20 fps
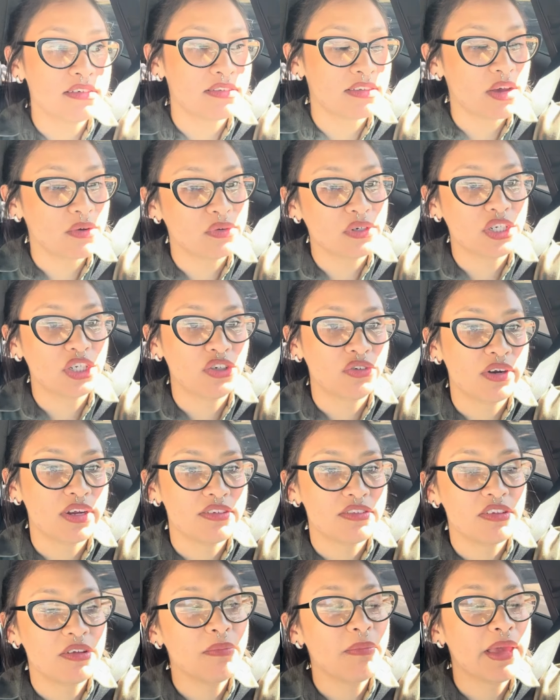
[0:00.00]
that was
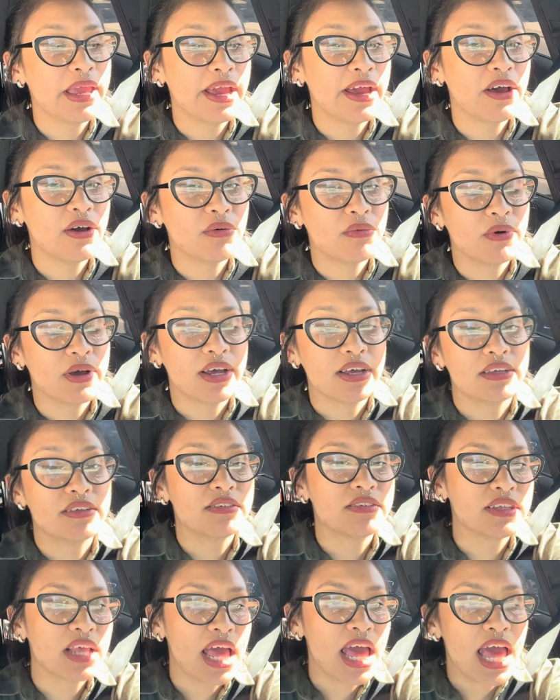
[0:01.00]
stressing me out
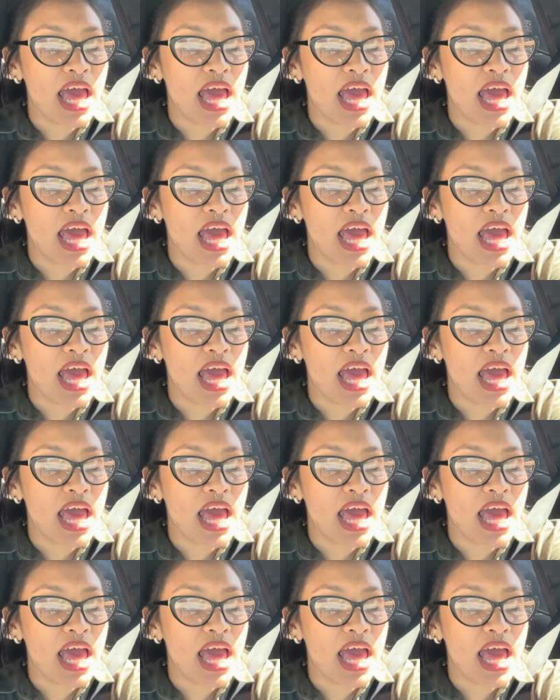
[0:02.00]
was